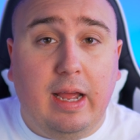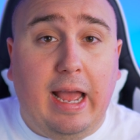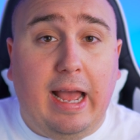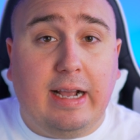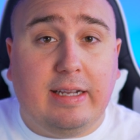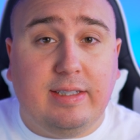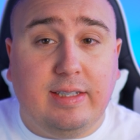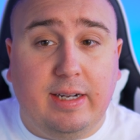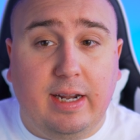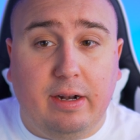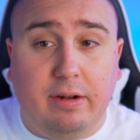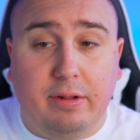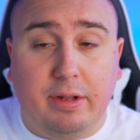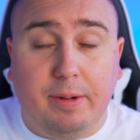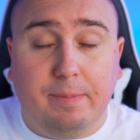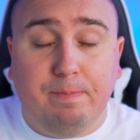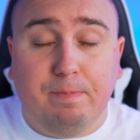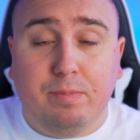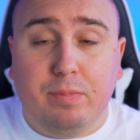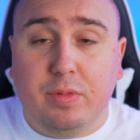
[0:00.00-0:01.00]

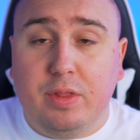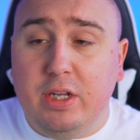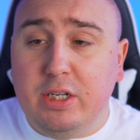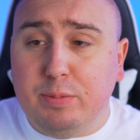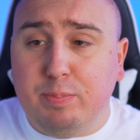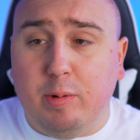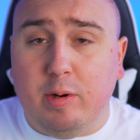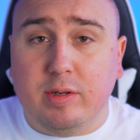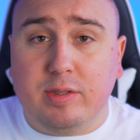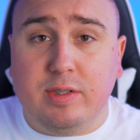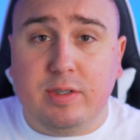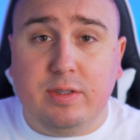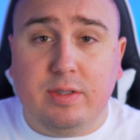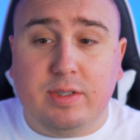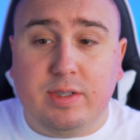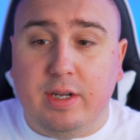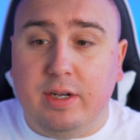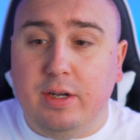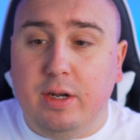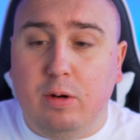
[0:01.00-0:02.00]
accidentally. This person
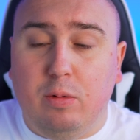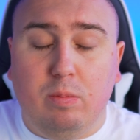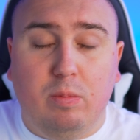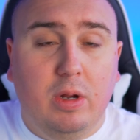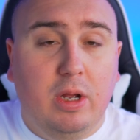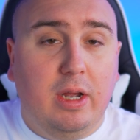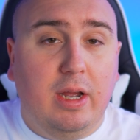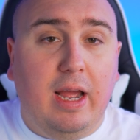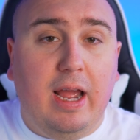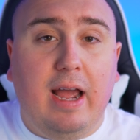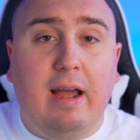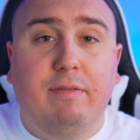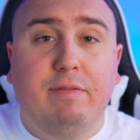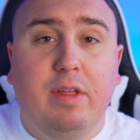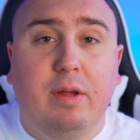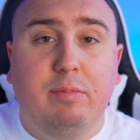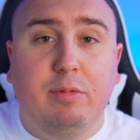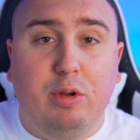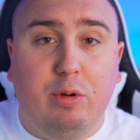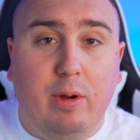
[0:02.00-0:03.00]
said, nope, have
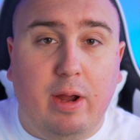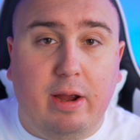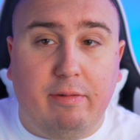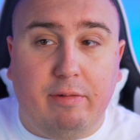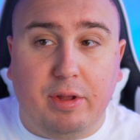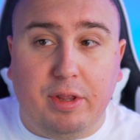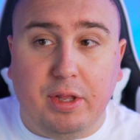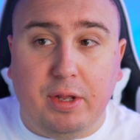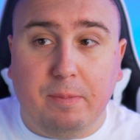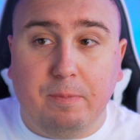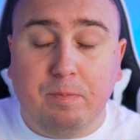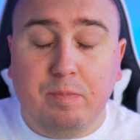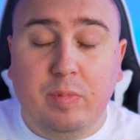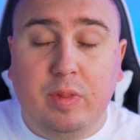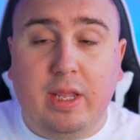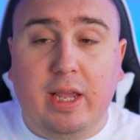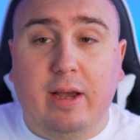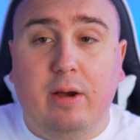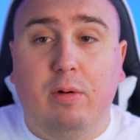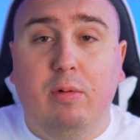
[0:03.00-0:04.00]
them do everything.
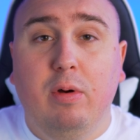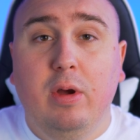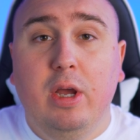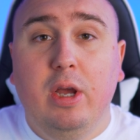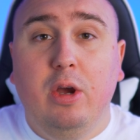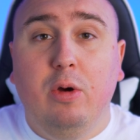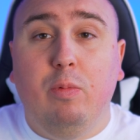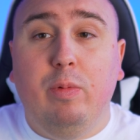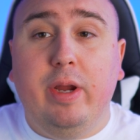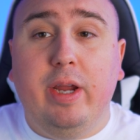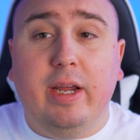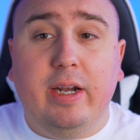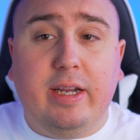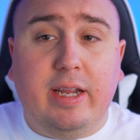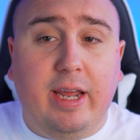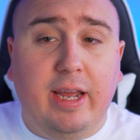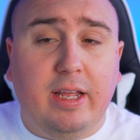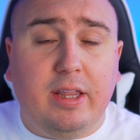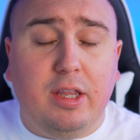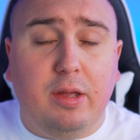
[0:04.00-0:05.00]
Now, we had
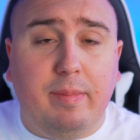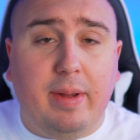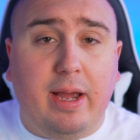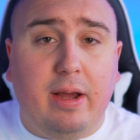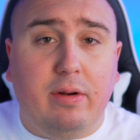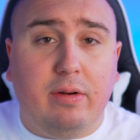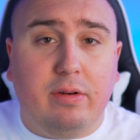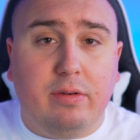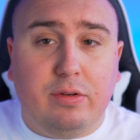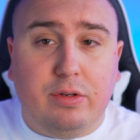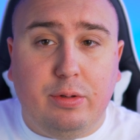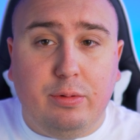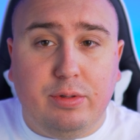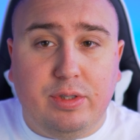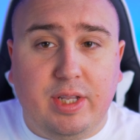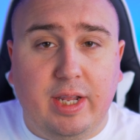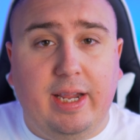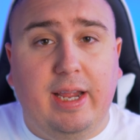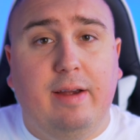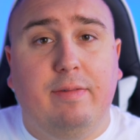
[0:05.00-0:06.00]
kicked them out
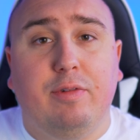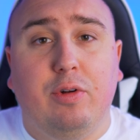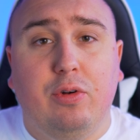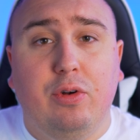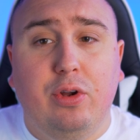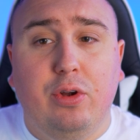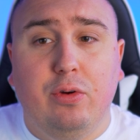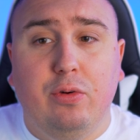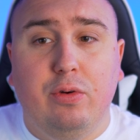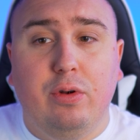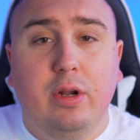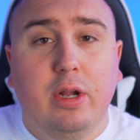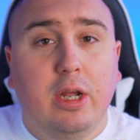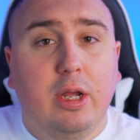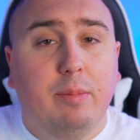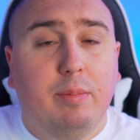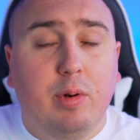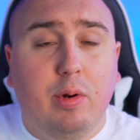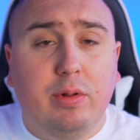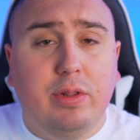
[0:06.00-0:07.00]
Tuesday afternoon,
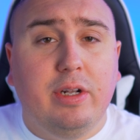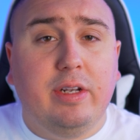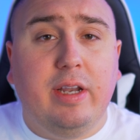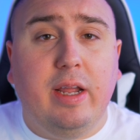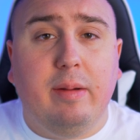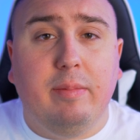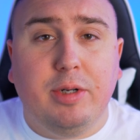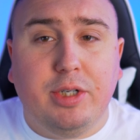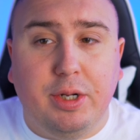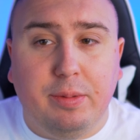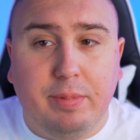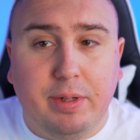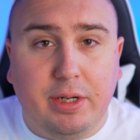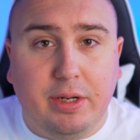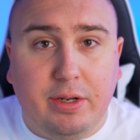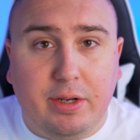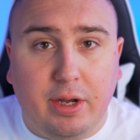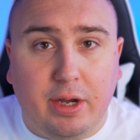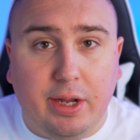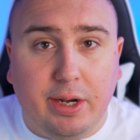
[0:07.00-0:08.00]
but all the damage had
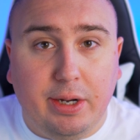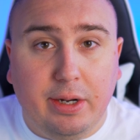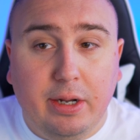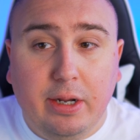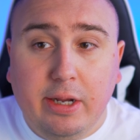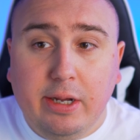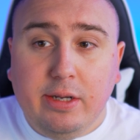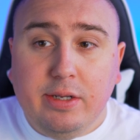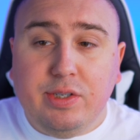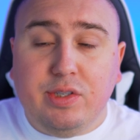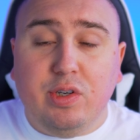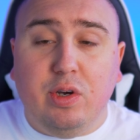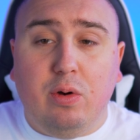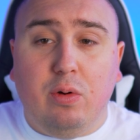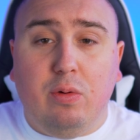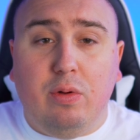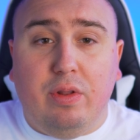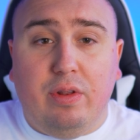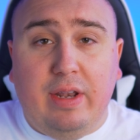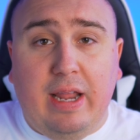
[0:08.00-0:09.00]
been done.
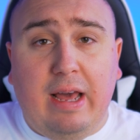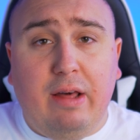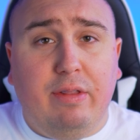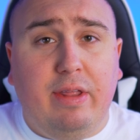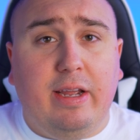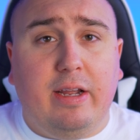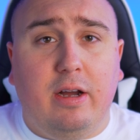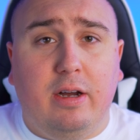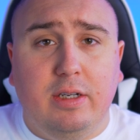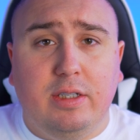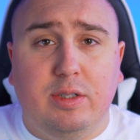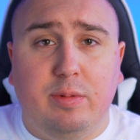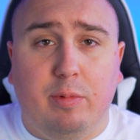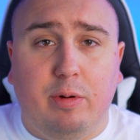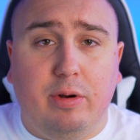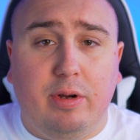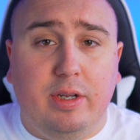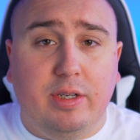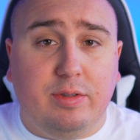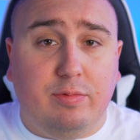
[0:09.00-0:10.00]
So now that
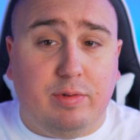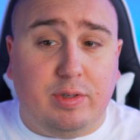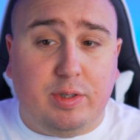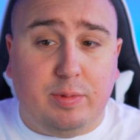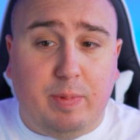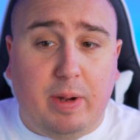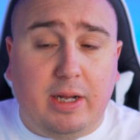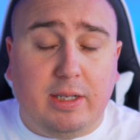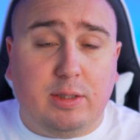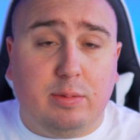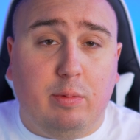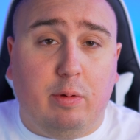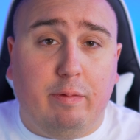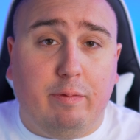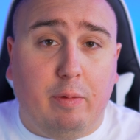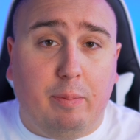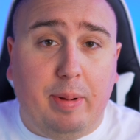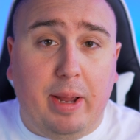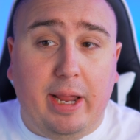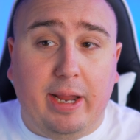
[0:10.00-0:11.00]
customer is responsible
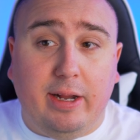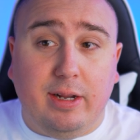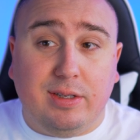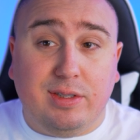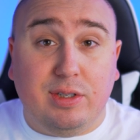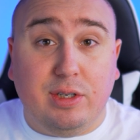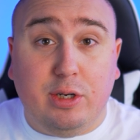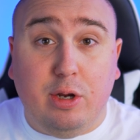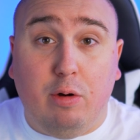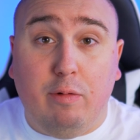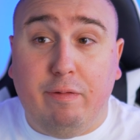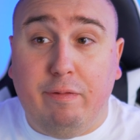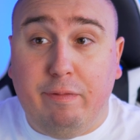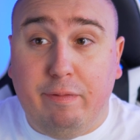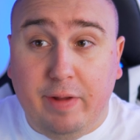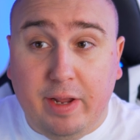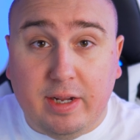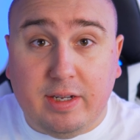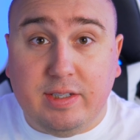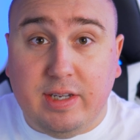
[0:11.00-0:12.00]
for paying us to go
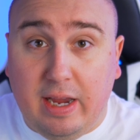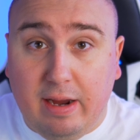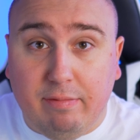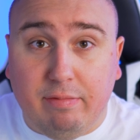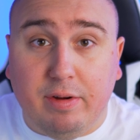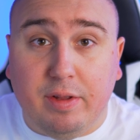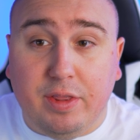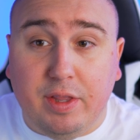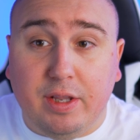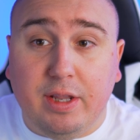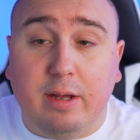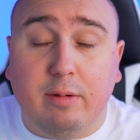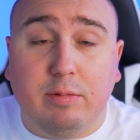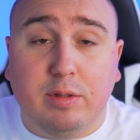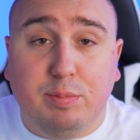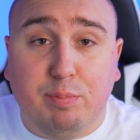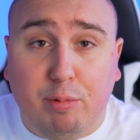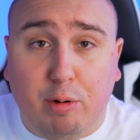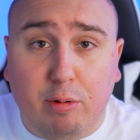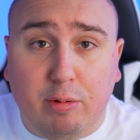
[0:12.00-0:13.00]
fix everything that
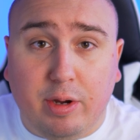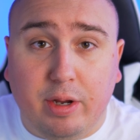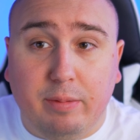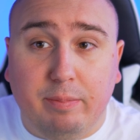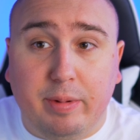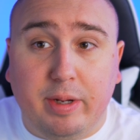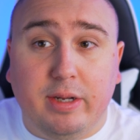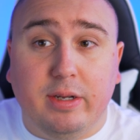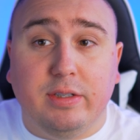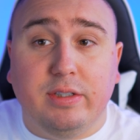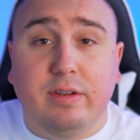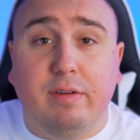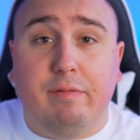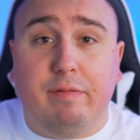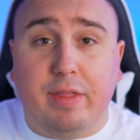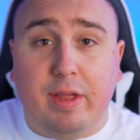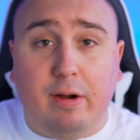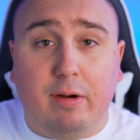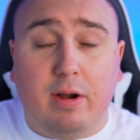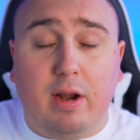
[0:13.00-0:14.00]
was broken because
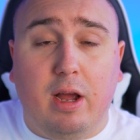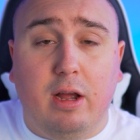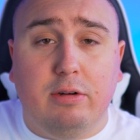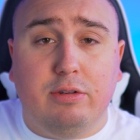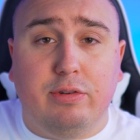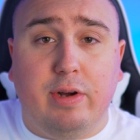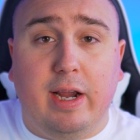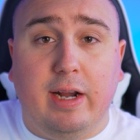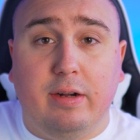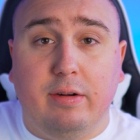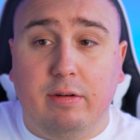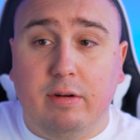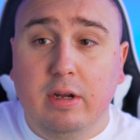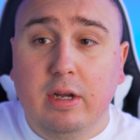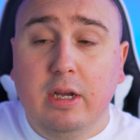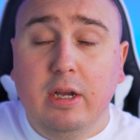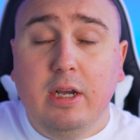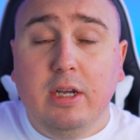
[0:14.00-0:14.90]
of their contractor.